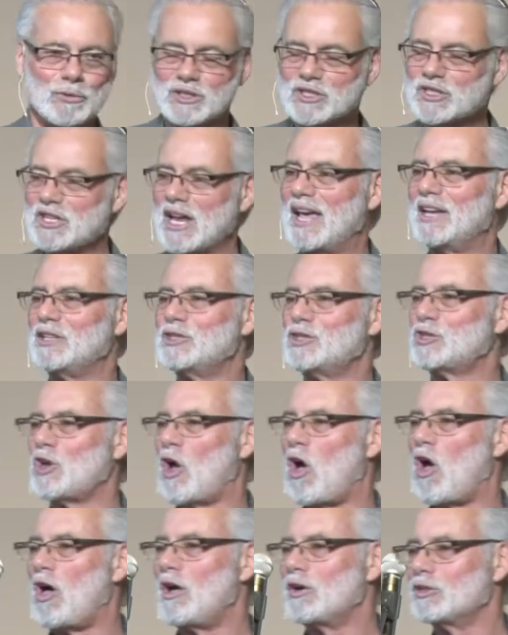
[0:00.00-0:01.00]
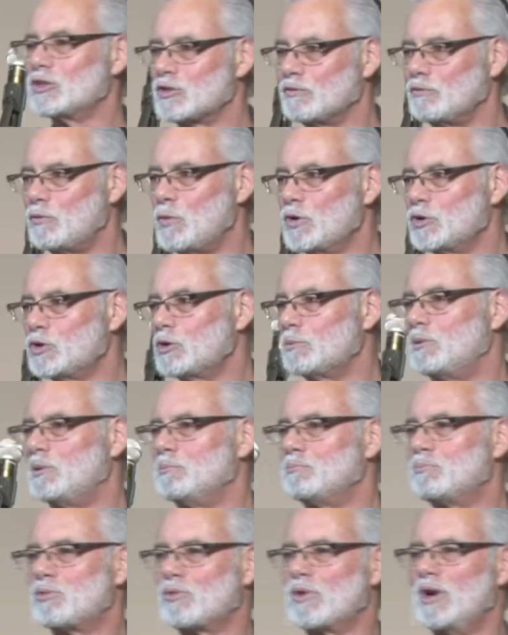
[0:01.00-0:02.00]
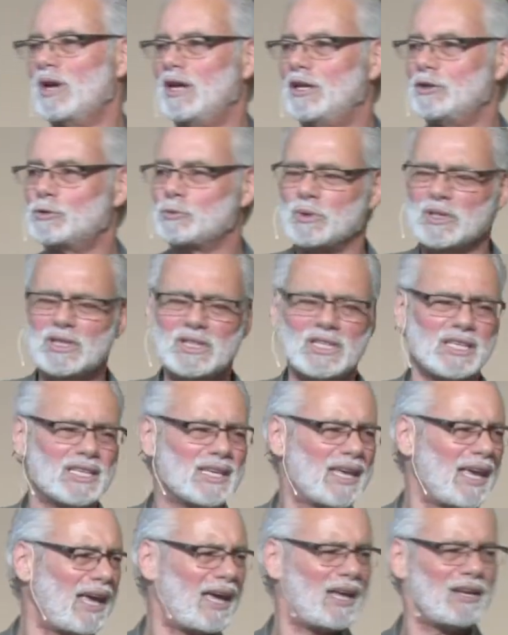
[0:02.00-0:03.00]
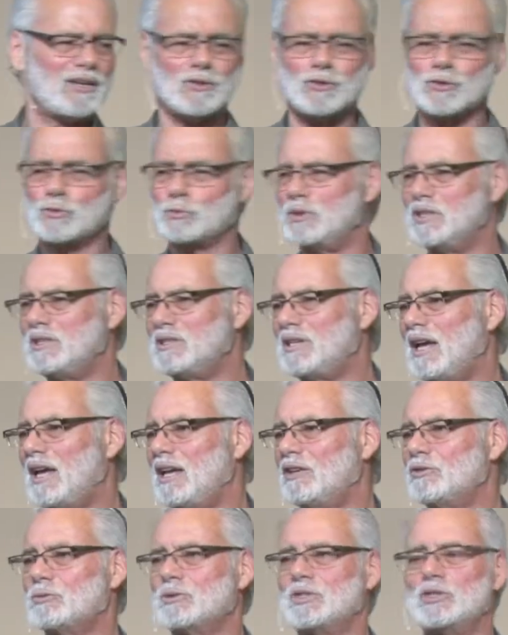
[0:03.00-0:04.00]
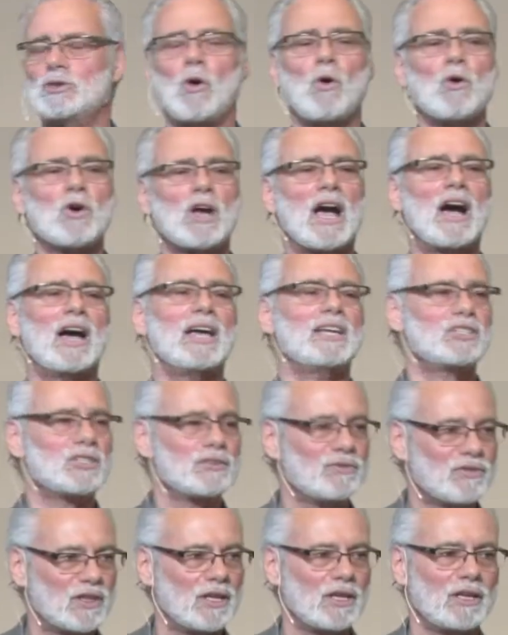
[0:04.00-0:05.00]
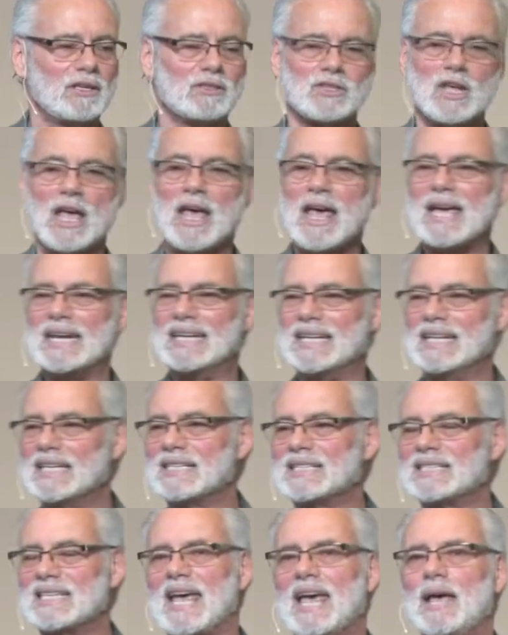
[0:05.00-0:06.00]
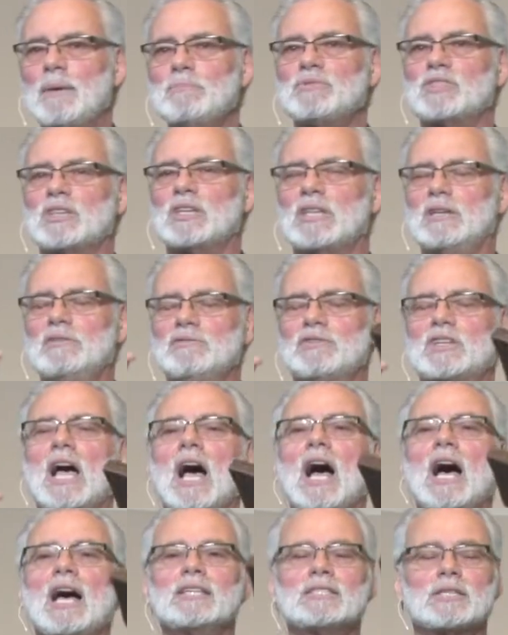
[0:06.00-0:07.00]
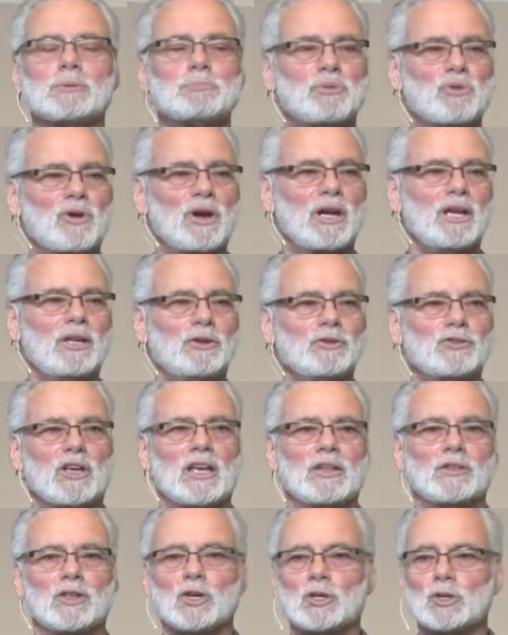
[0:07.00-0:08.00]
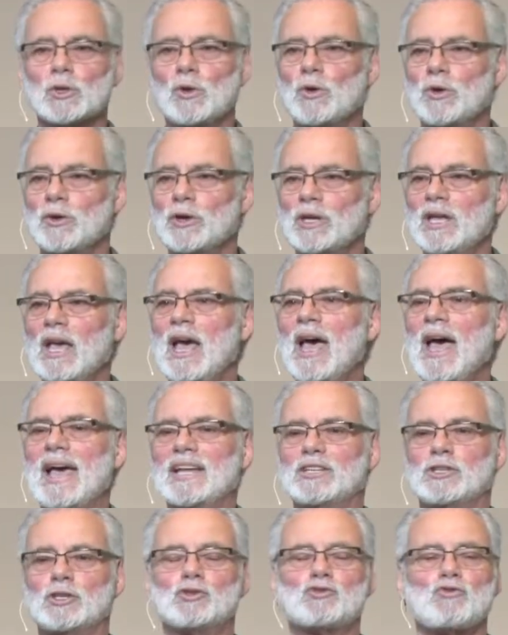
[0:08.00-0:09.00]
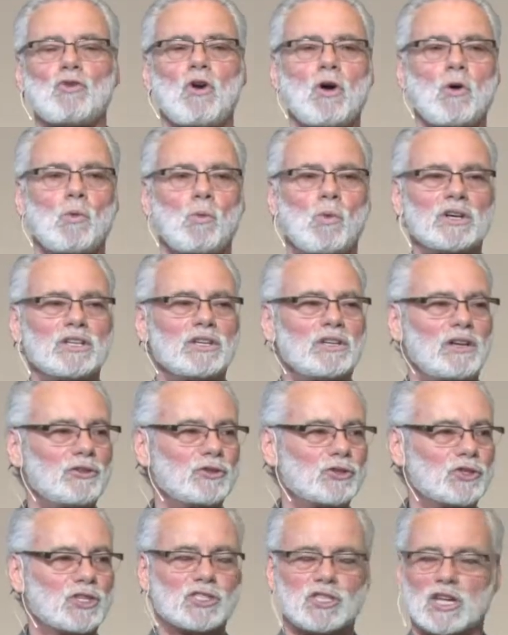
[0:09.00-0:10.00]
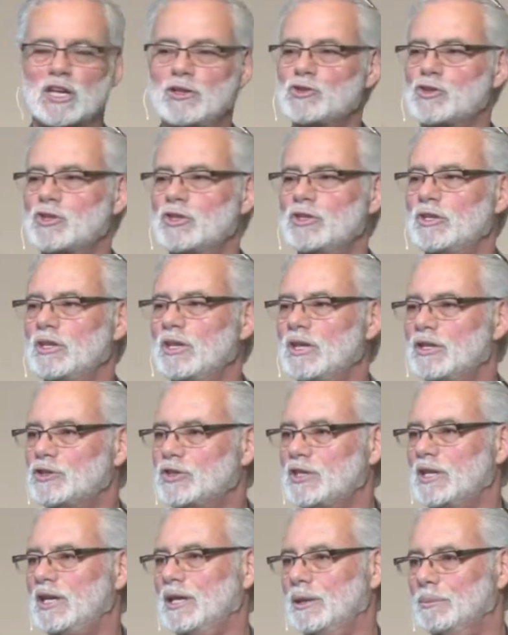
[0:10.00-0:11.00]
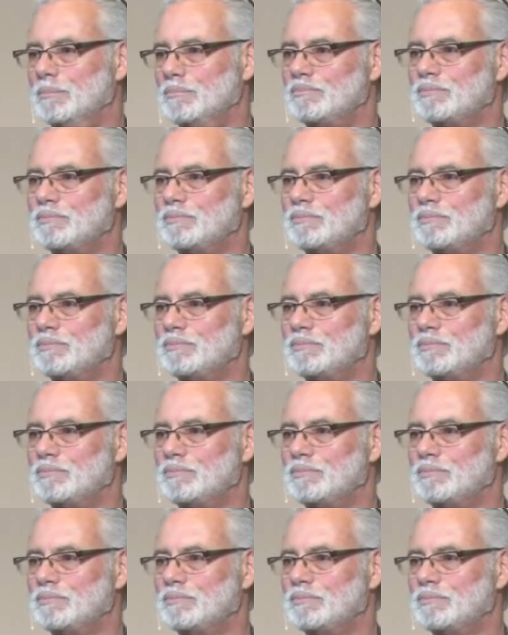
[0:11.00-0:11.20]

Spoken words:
We sang songs of worship and praise. We lit candles. We danced. We did all kinds of things in an attempt to give God the praise and the glory and to draw one another's attention to Him.